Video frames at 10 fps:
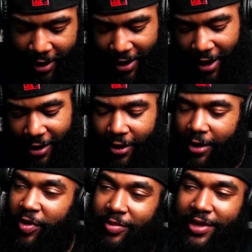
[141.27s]
Y'all go ahead and
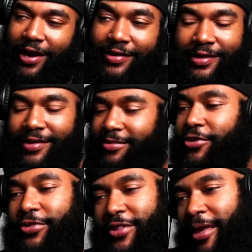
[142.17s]
put me on to some new
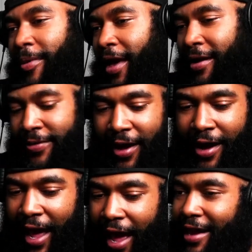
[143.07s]
shit, man, if y'all
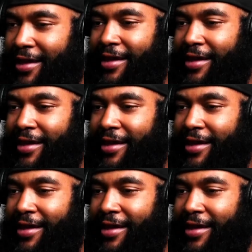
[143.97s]
got it